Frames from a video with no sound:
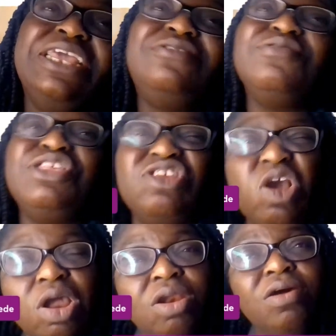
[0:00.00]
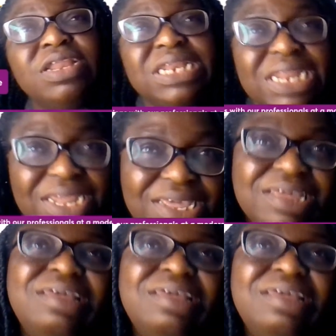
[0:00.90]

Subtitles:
So it's a chronic